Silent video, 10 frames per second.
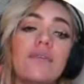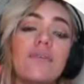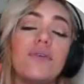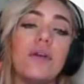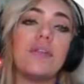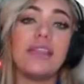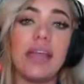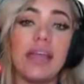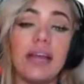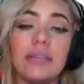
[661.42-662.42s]
for
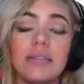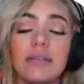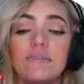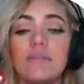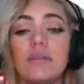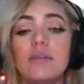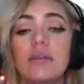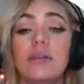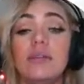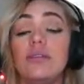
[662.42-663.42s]
Thanos.
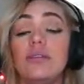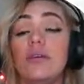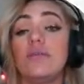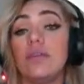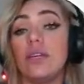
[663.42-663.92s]
So